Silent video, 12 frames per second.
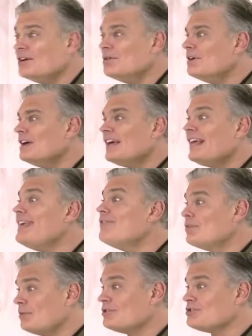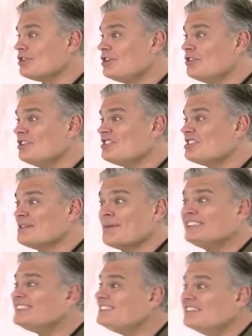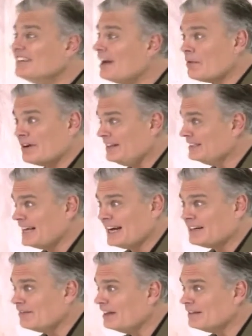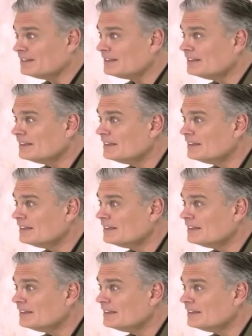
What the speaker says: You know, even with a security system, I'd still get one of these activators.